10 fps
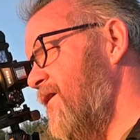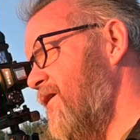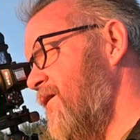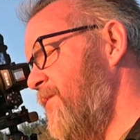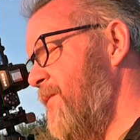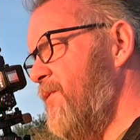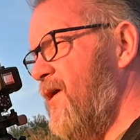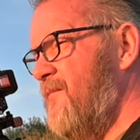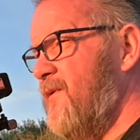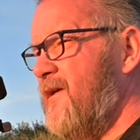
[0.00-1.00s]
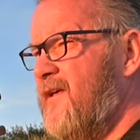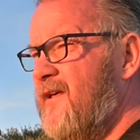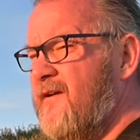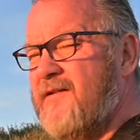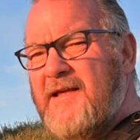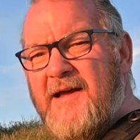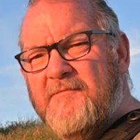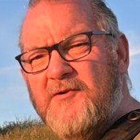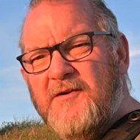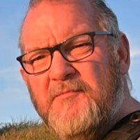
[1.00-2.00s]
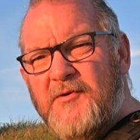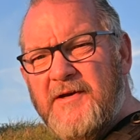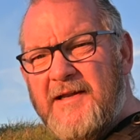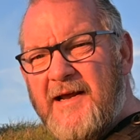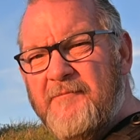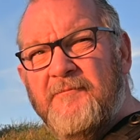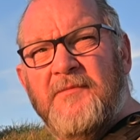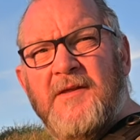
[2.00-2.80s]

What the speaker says: and you've got people like me with a camera pointing at them.